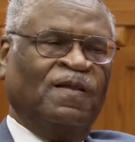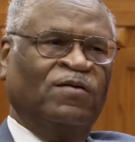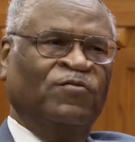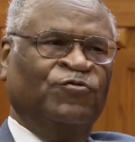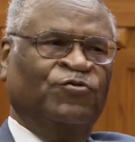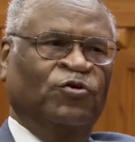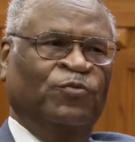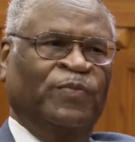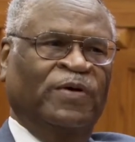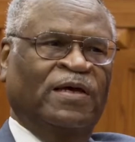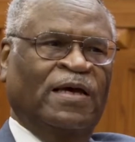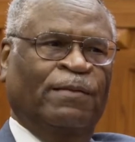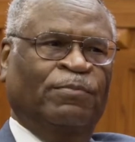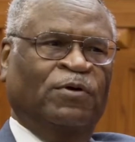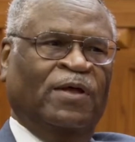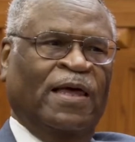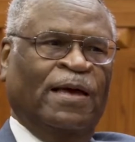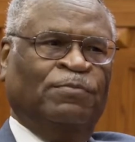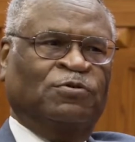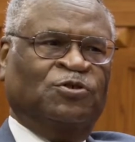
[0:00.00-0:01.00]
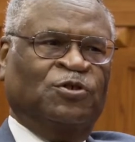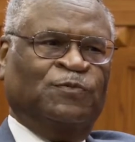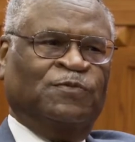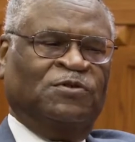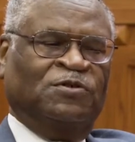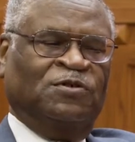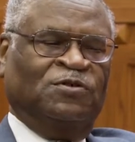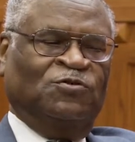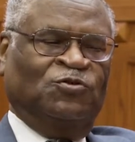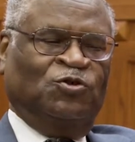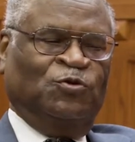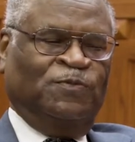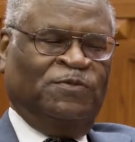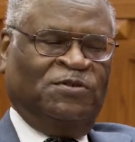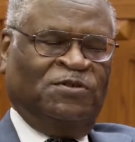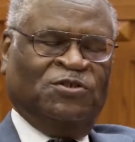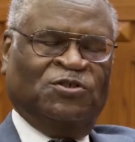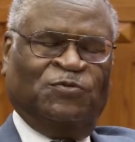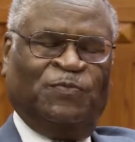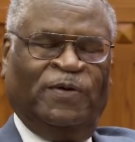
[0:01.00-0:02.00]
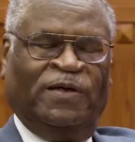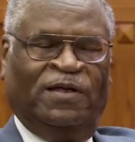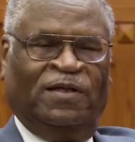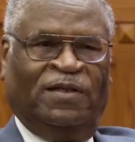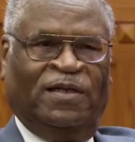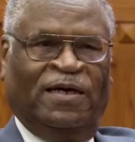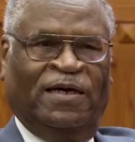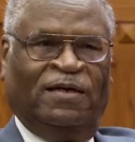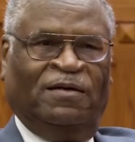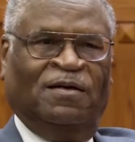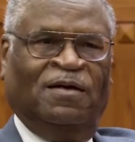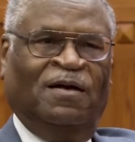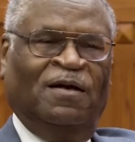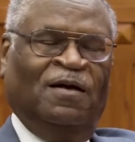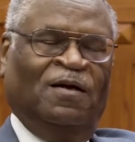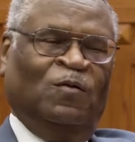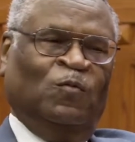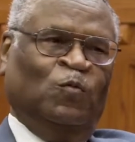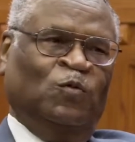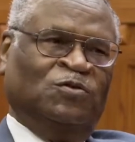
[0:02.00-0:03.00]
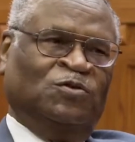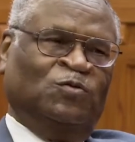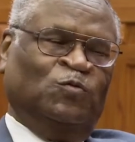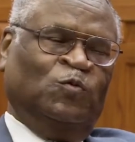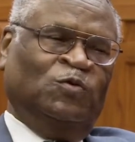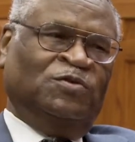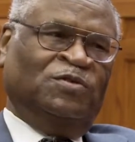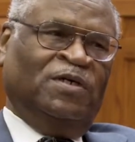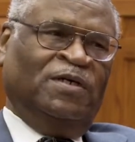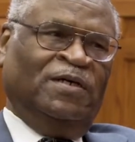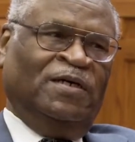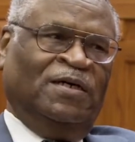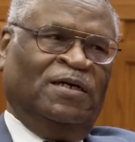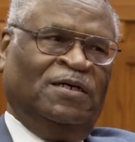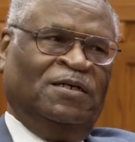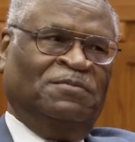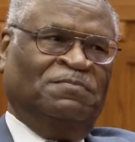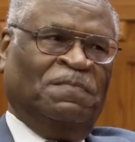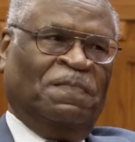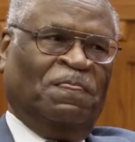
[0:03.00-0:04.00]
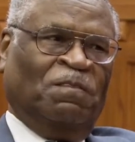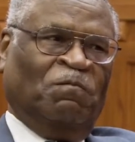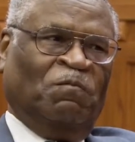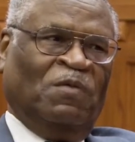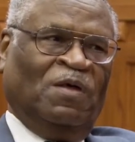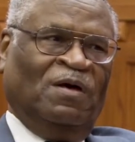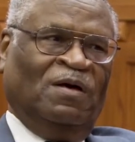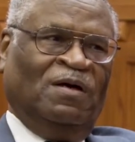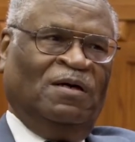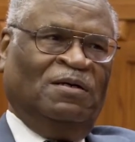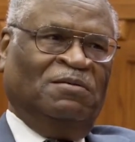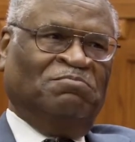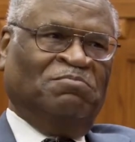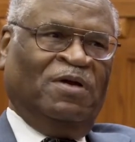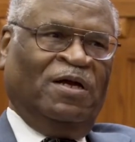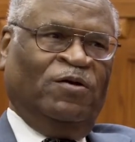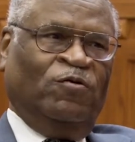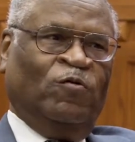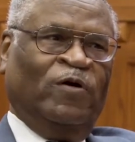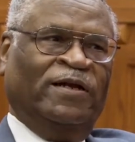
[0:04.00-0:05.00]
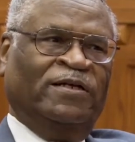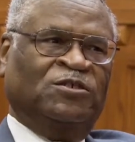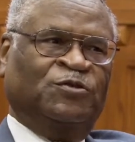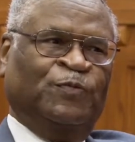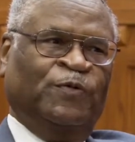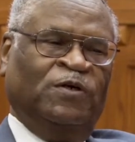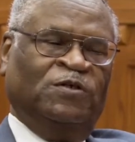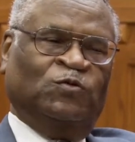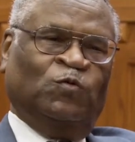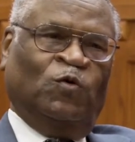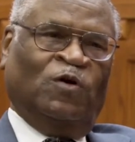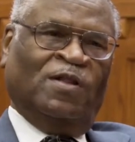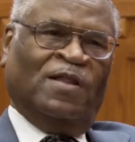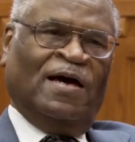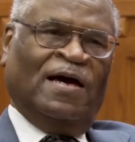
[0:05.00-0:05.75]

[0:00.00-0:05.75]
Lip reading: So being able to participate in that was a great experience, one of the